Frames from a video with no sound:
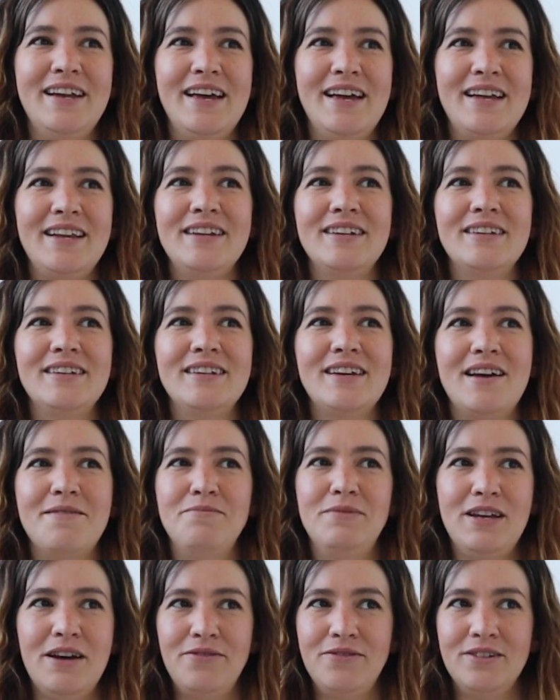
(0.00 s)
and I'm
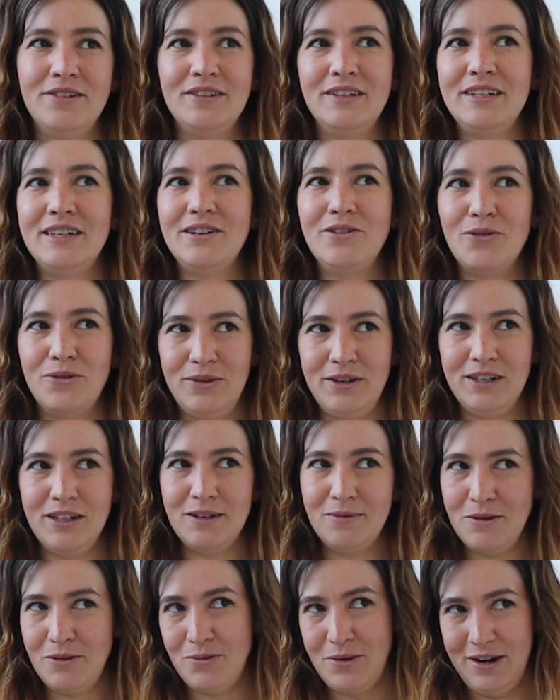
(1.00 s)
definitely going to be
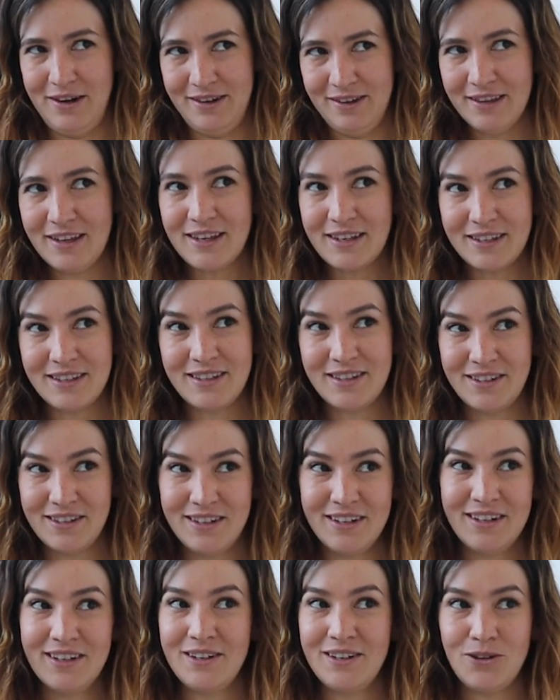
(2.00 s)
wearing this
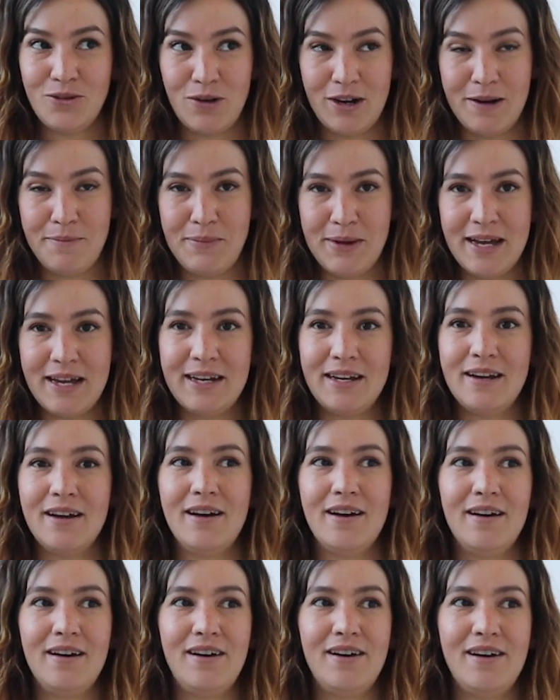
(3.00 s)
quite a bit.
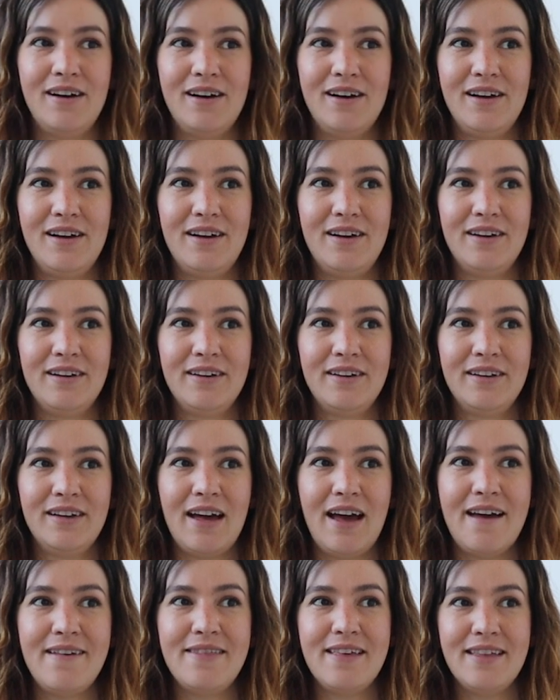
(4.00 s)
Uh,
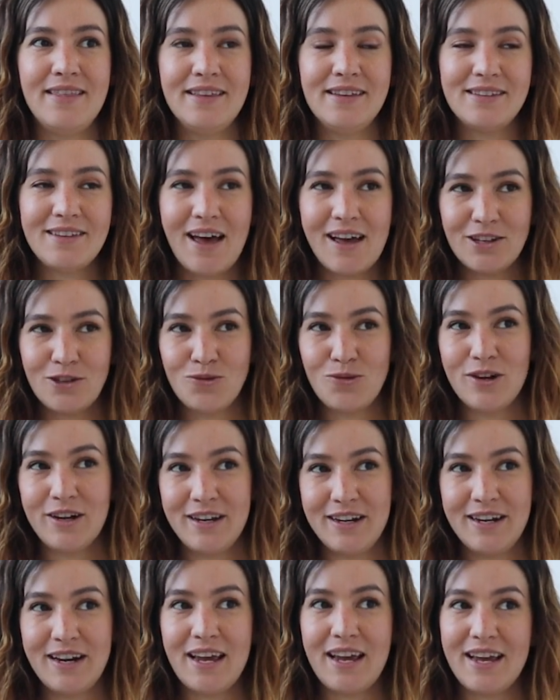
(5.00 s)
and then this last
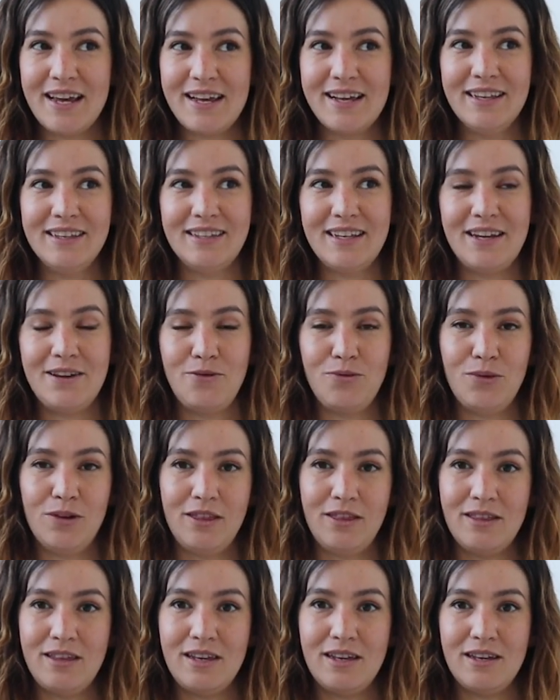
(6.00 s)
one is it
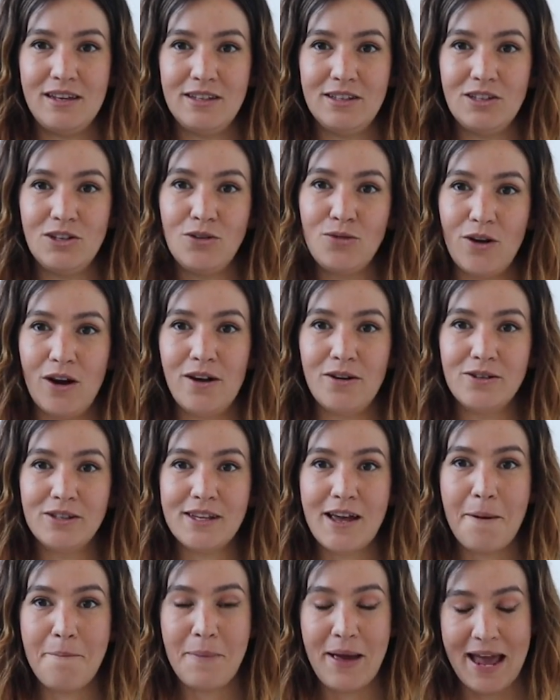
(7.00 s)
with the Seguaro set